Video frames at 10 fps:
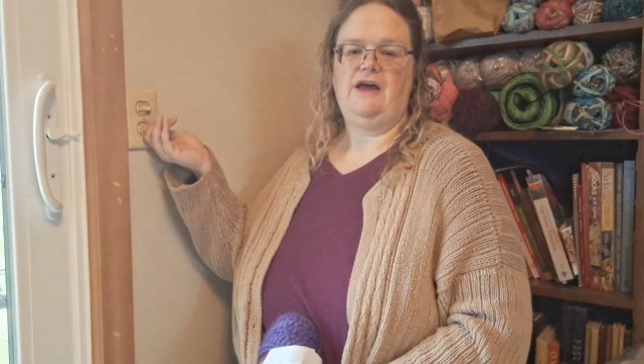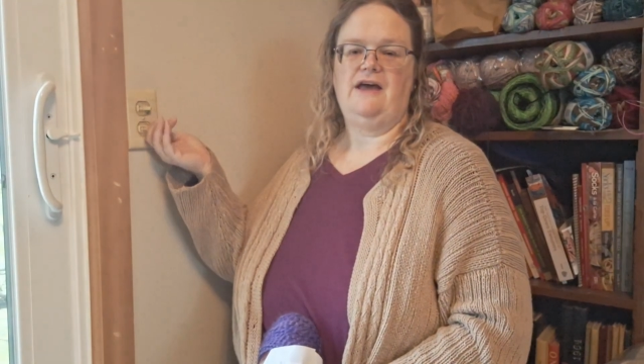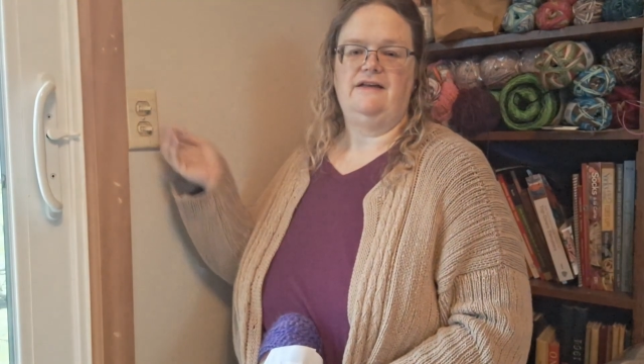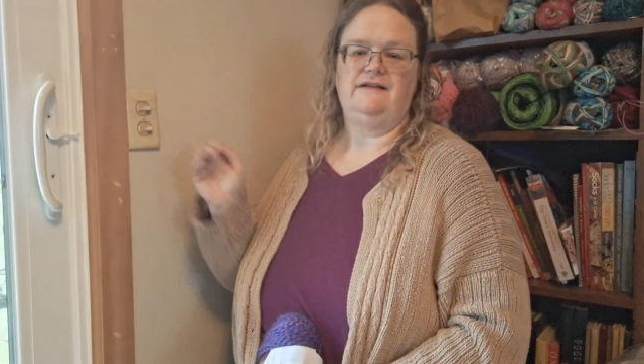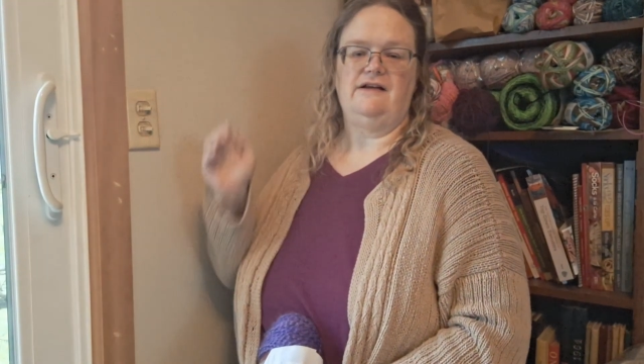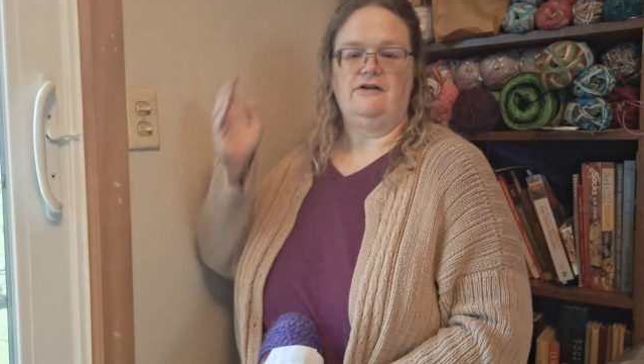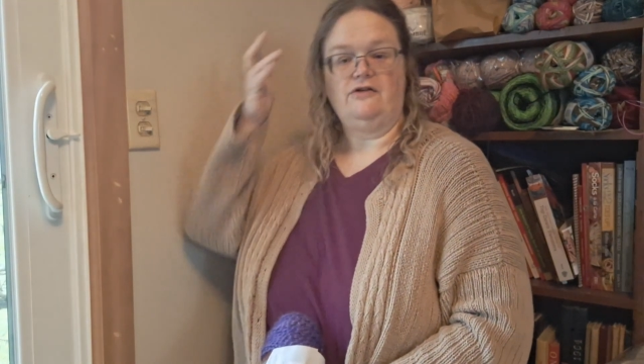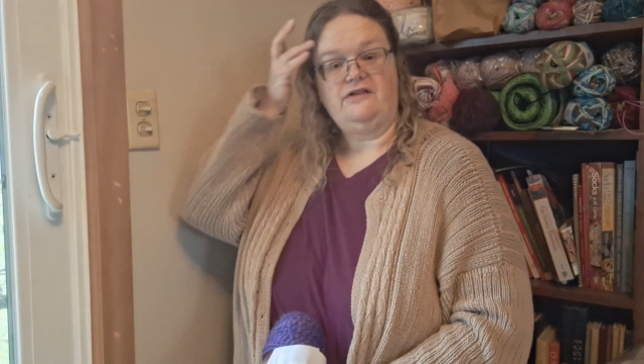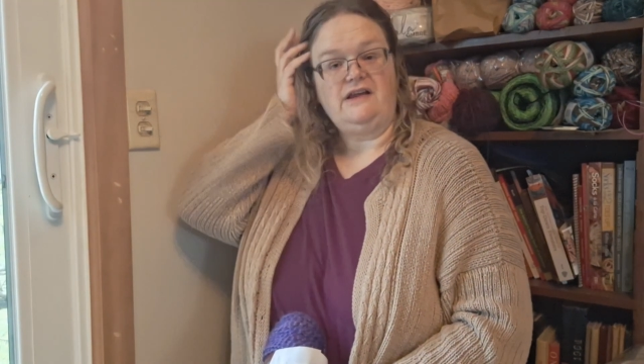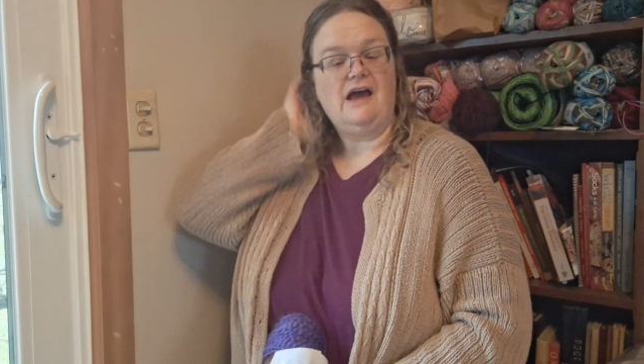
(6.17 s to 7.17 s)
as Knitter
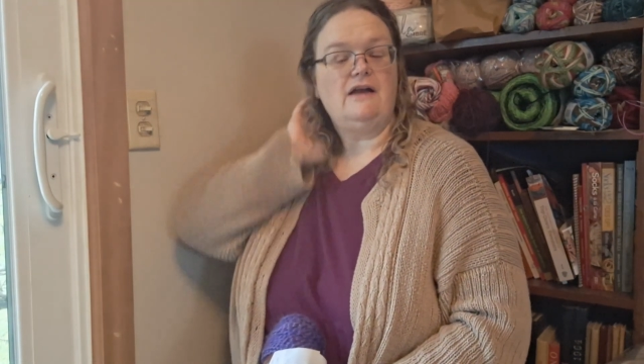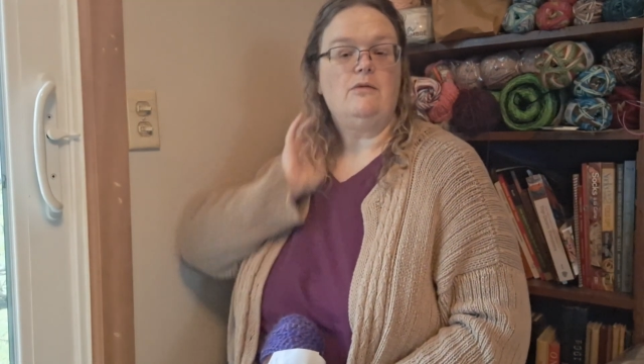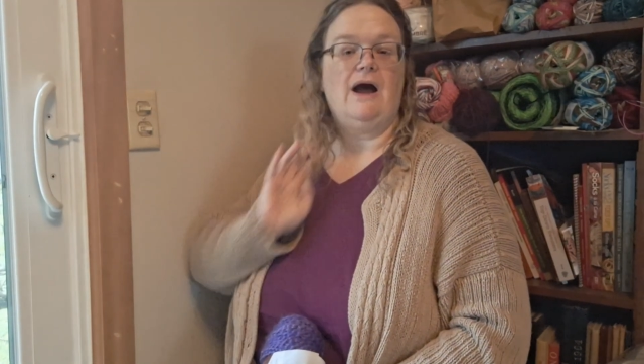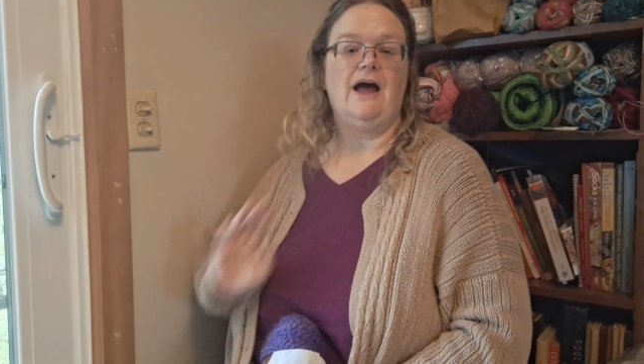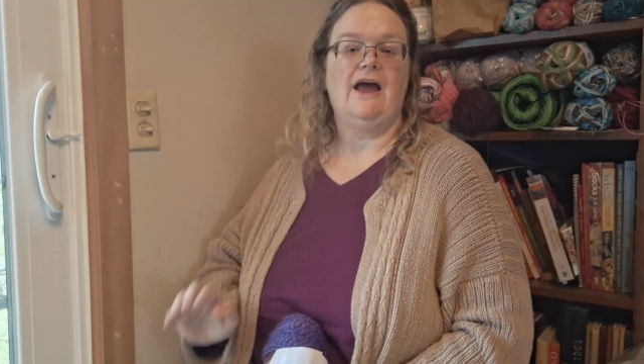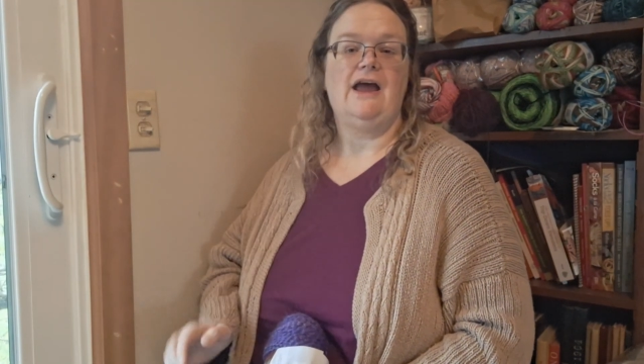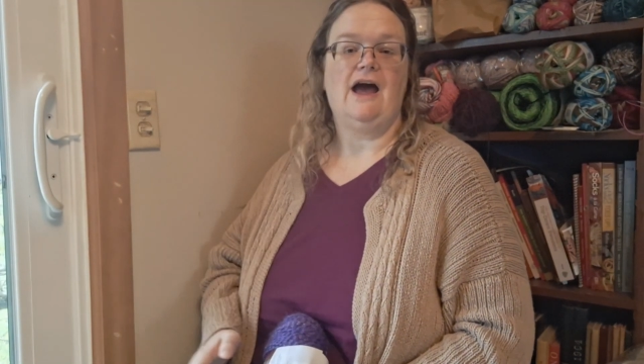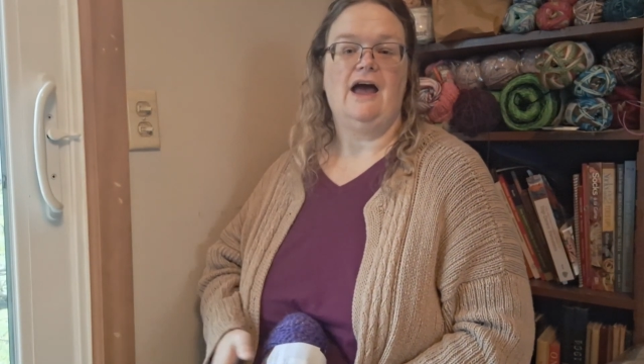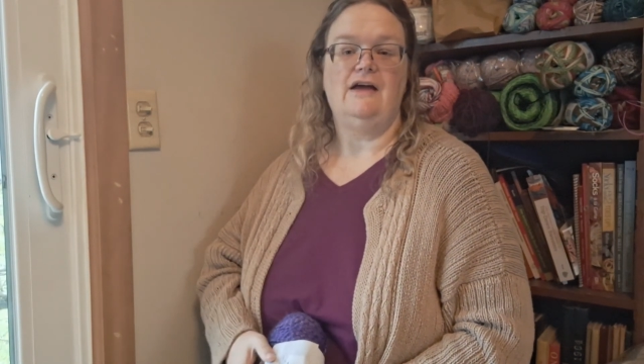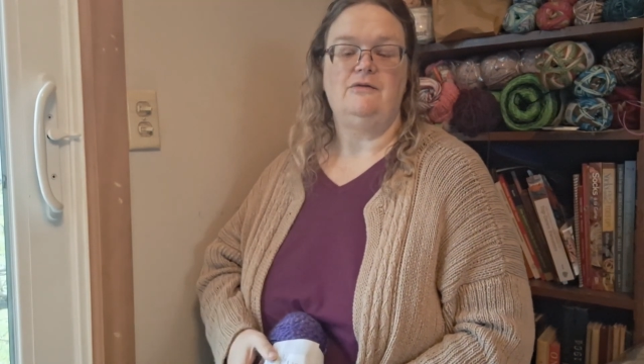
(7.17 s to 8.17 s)
CNY
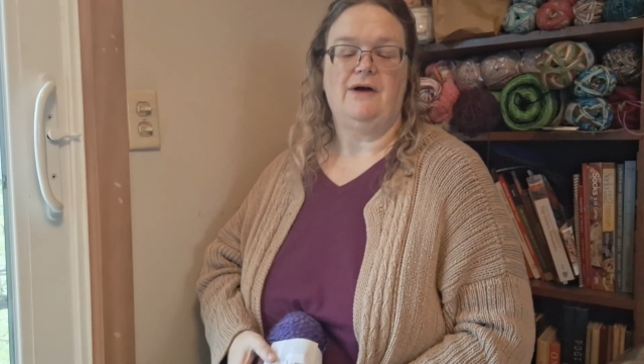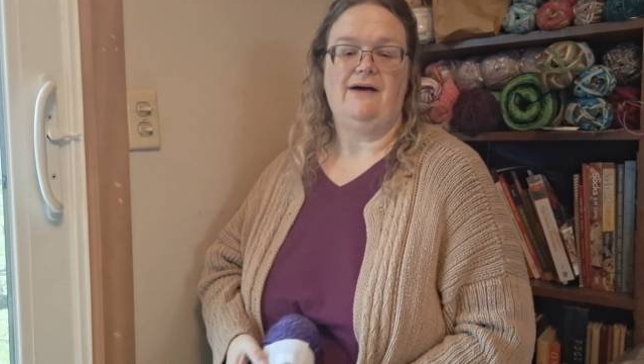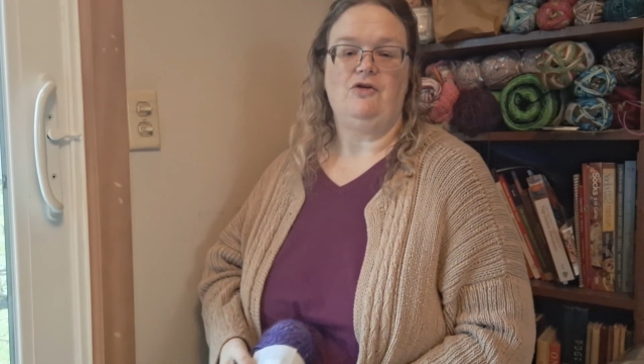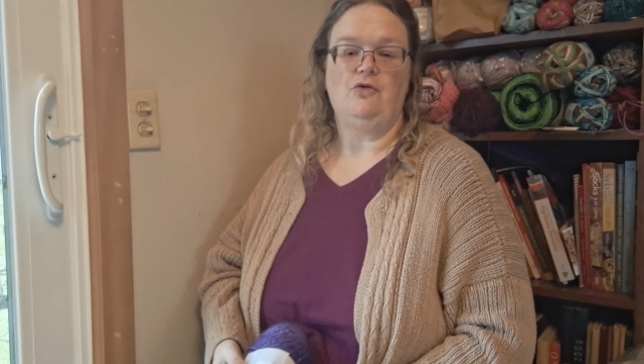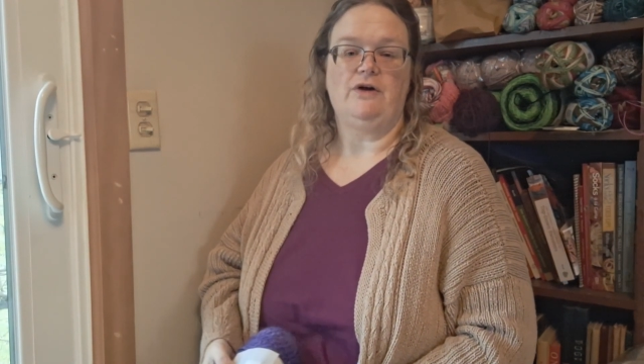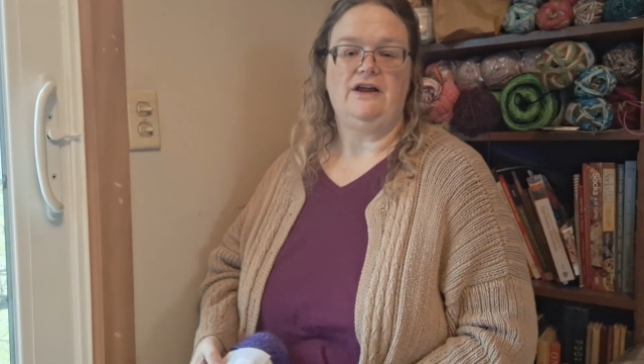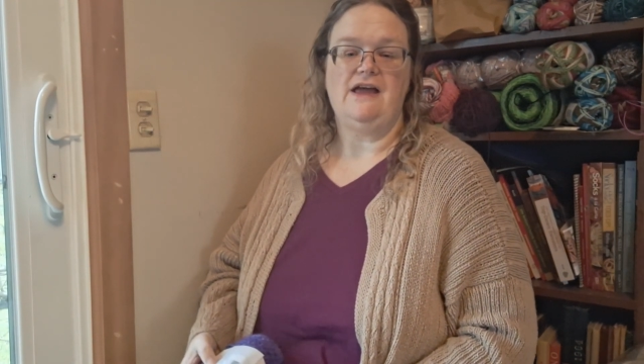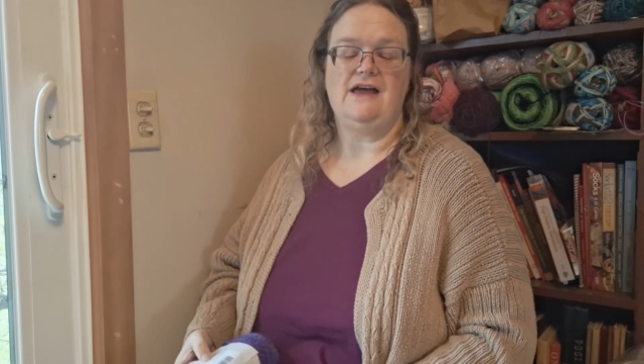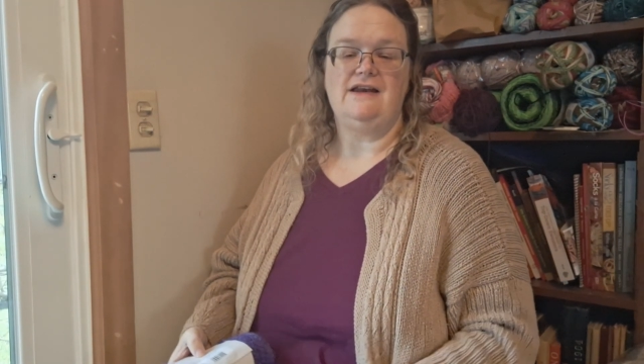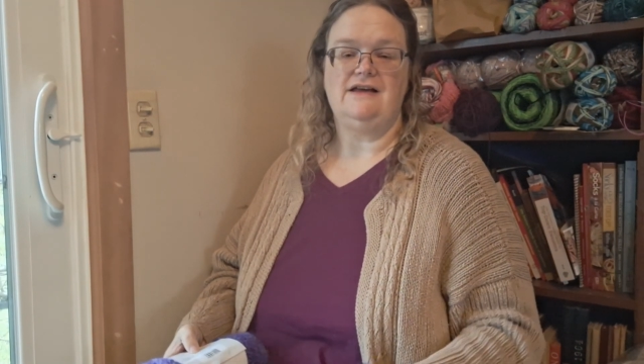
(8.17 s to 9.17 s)
on Ravelry
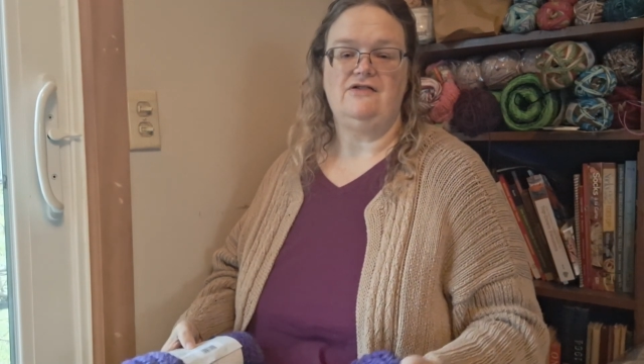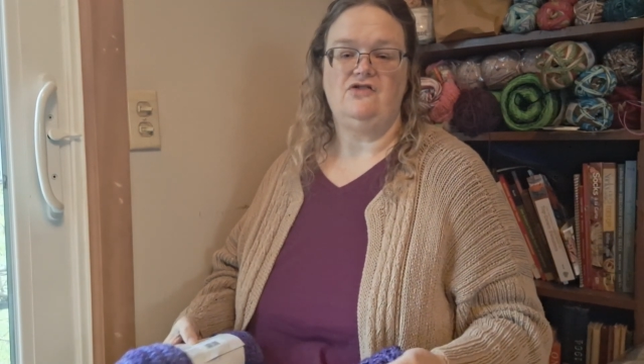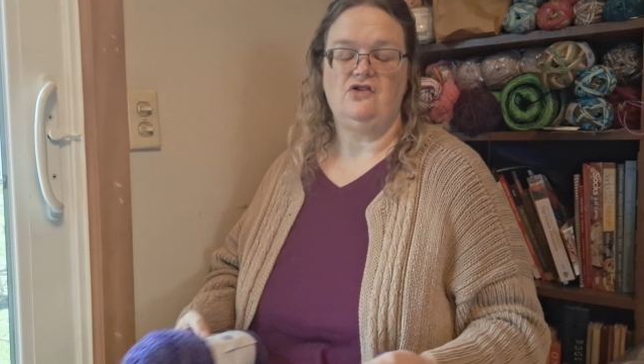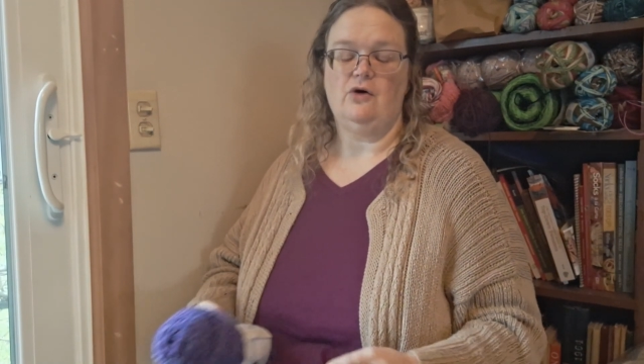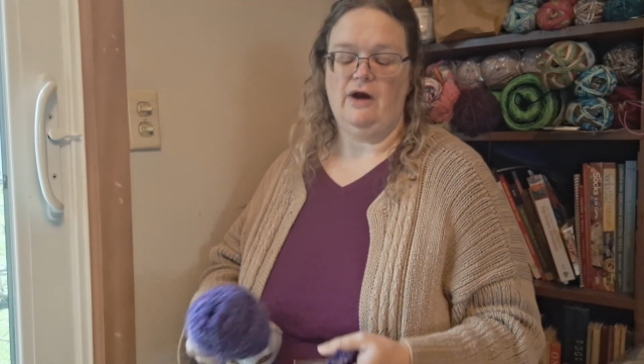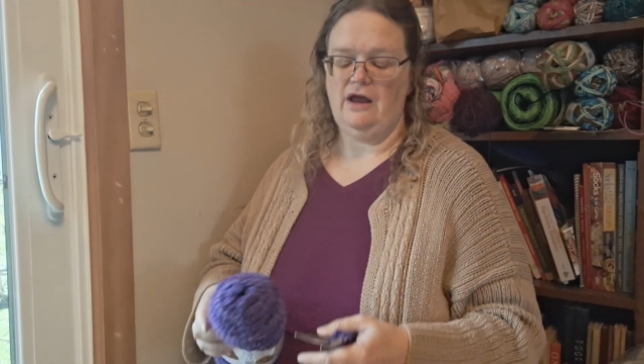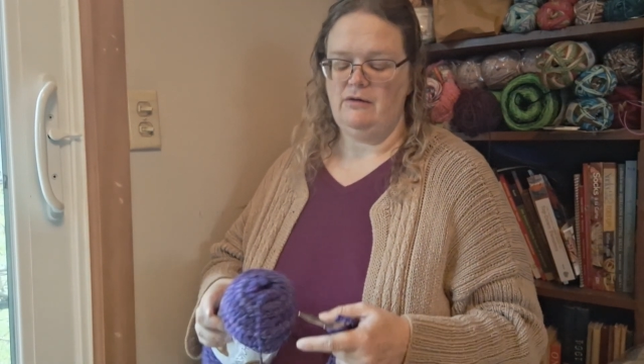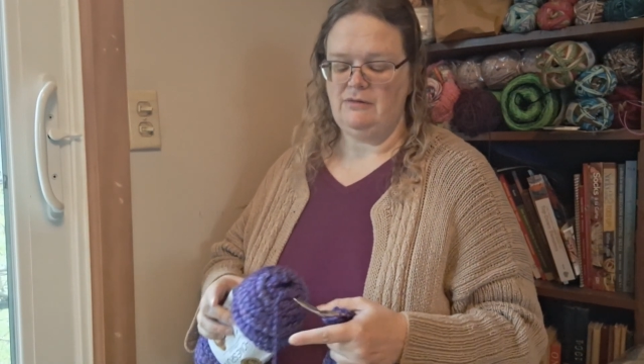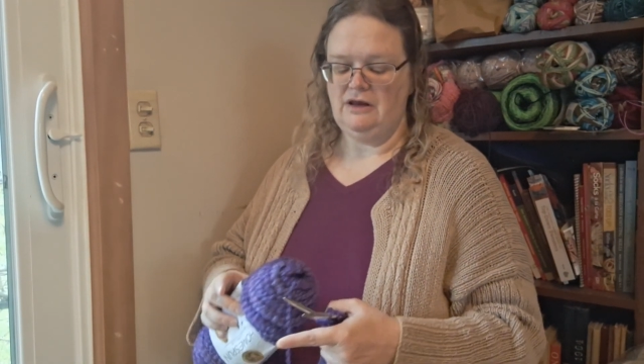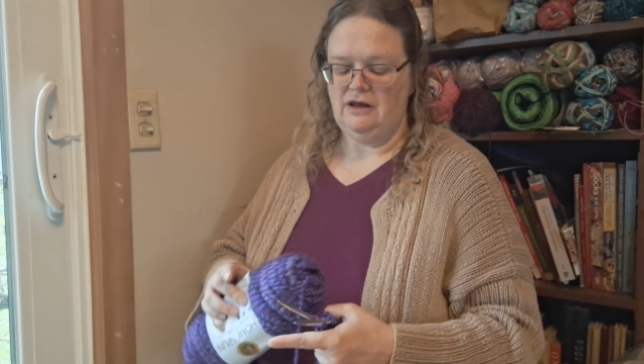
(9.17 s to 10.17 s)
and Instagram.